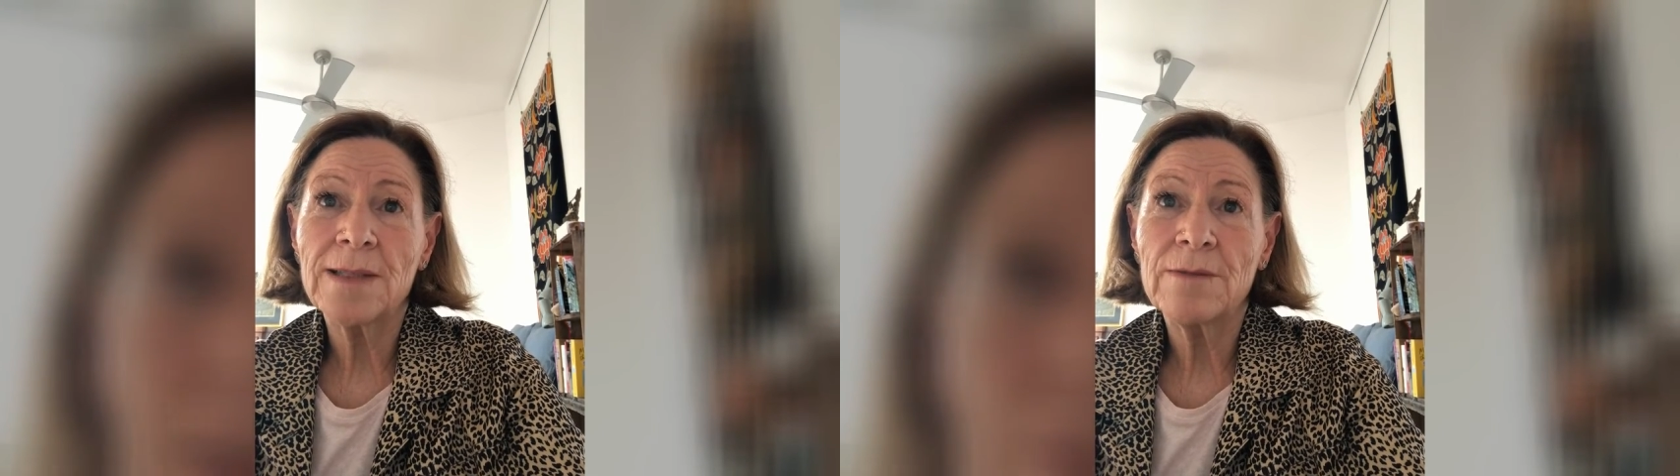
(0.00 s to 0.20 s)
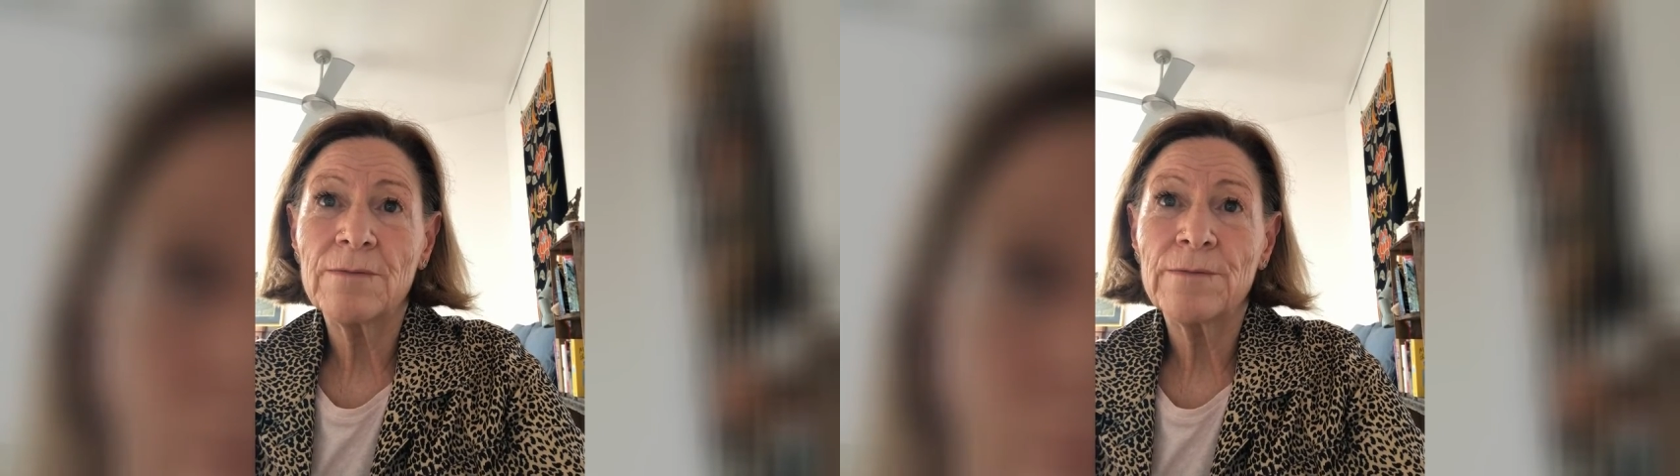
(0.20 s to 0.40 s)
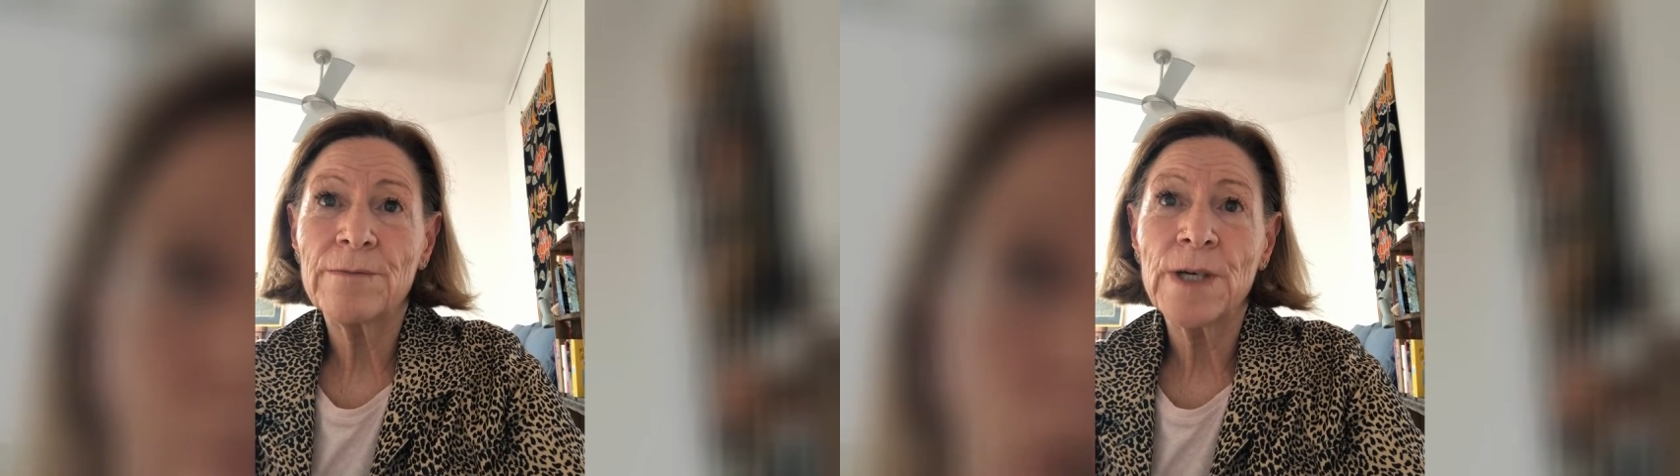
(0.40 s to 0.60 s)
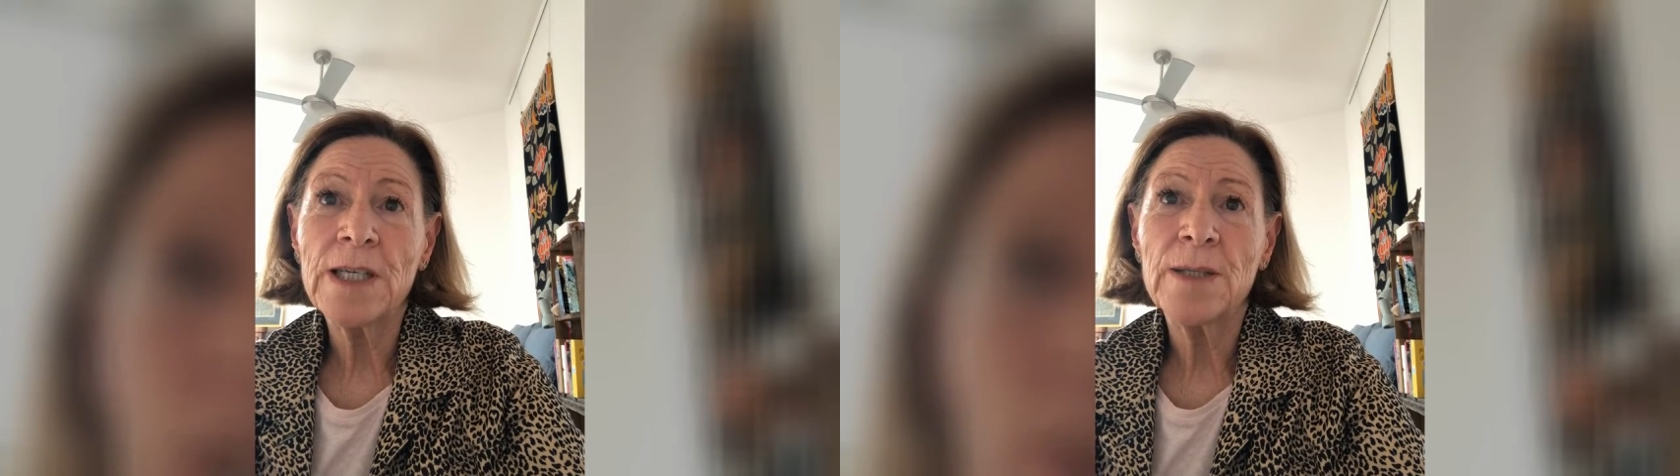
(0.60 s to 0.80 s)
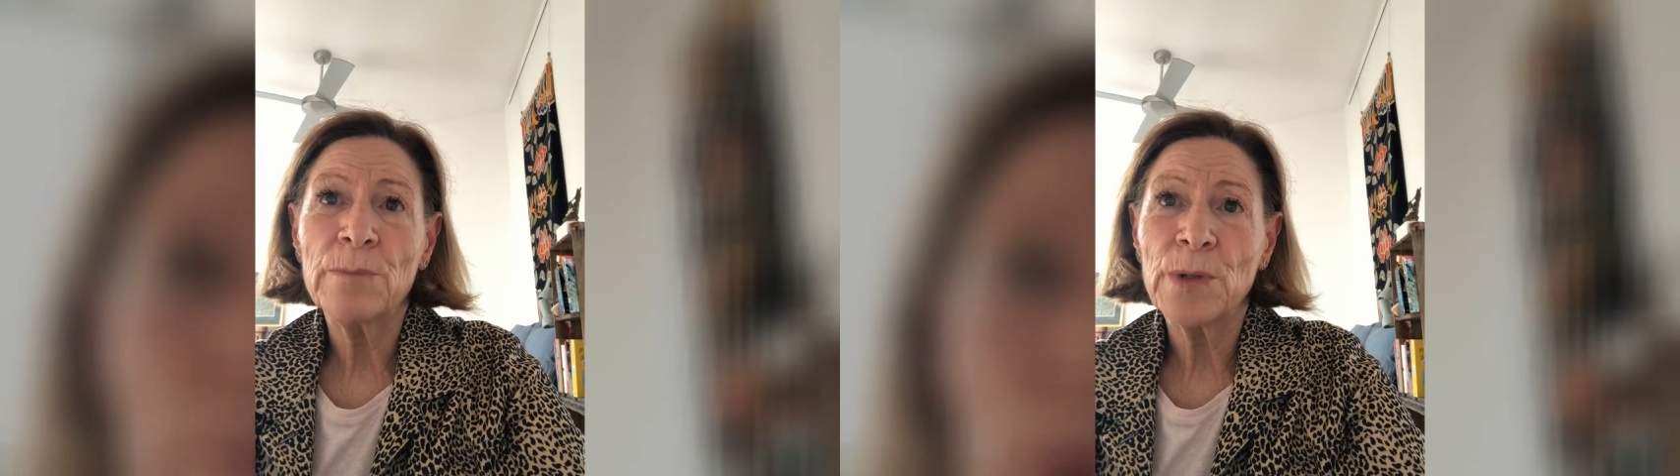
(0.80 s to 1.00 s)
and
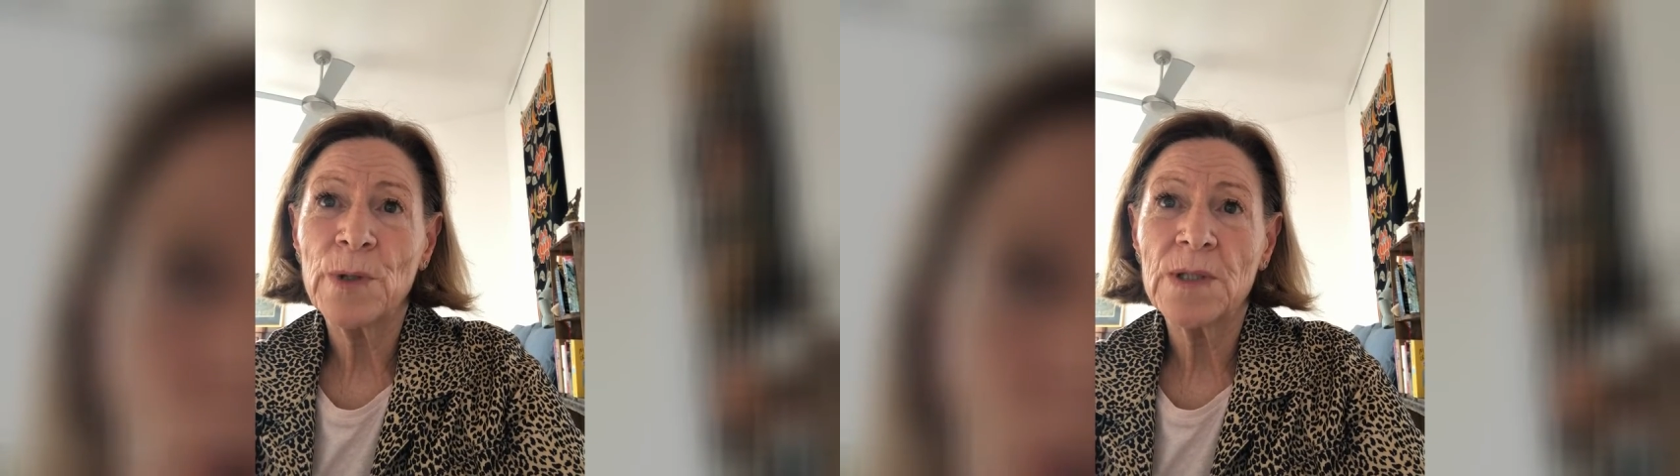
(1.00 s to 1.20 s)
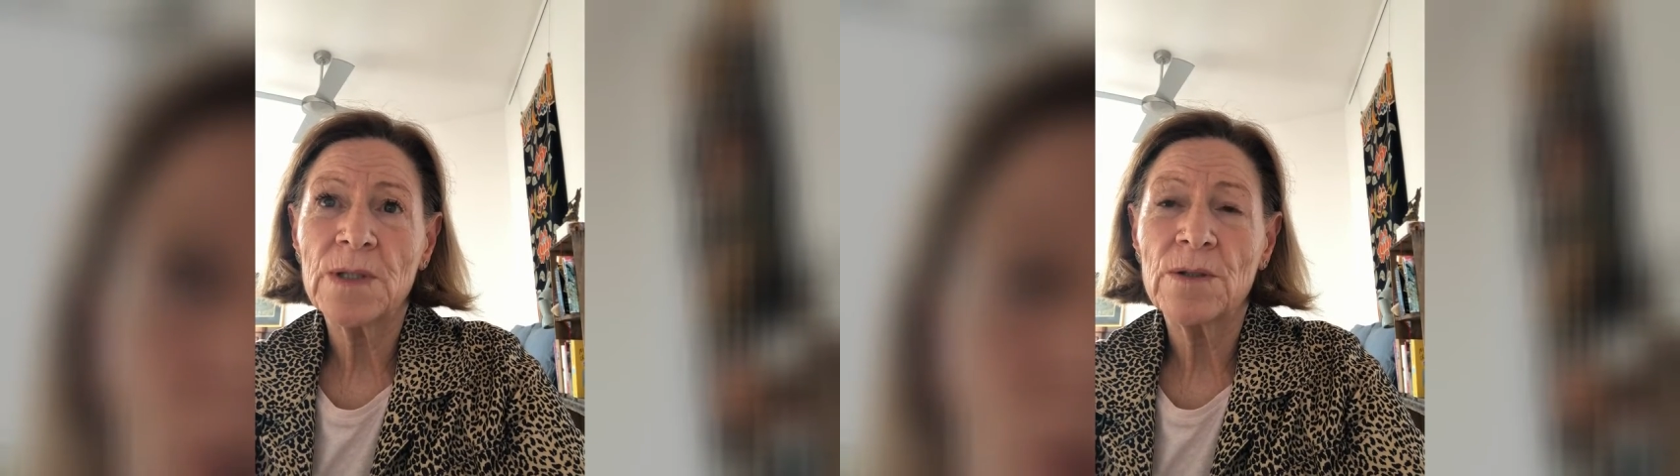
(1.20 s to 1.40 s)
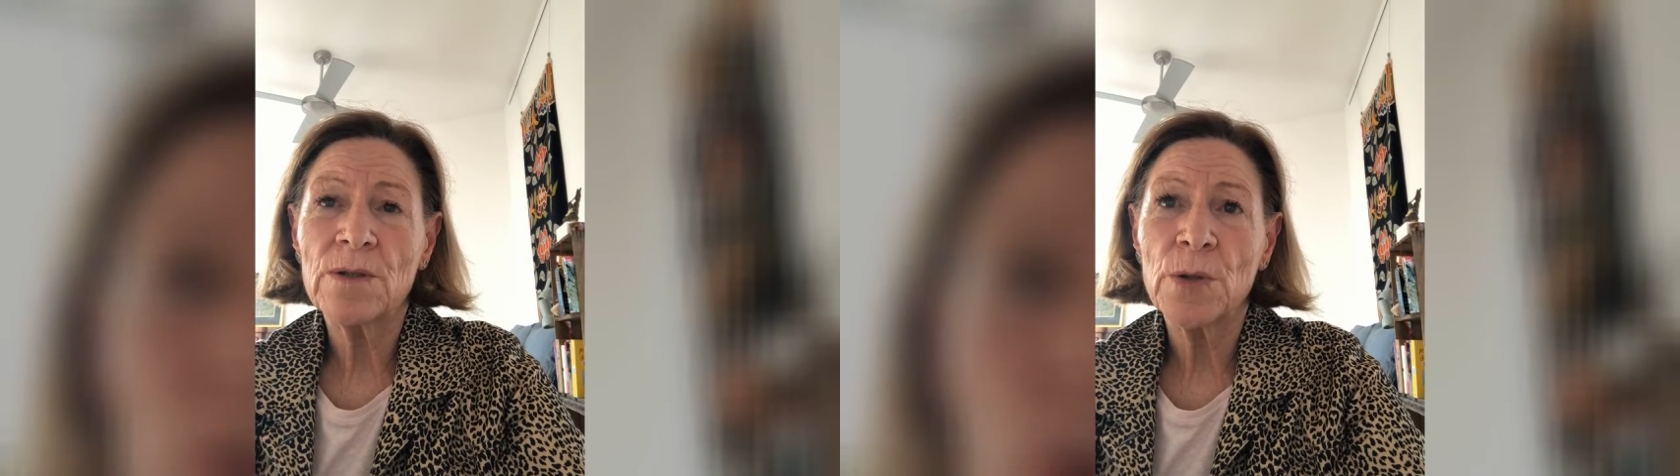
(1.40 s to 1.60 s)
friendly person